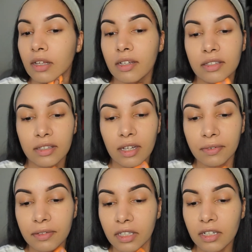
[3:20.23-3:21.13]
It
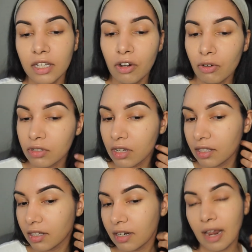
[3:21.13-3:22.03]
definitely goes
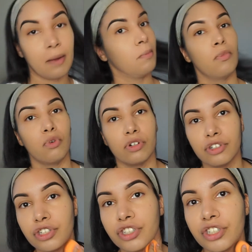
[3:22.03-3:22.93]
on a lot more
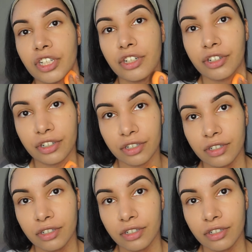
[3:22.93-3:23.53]
sheer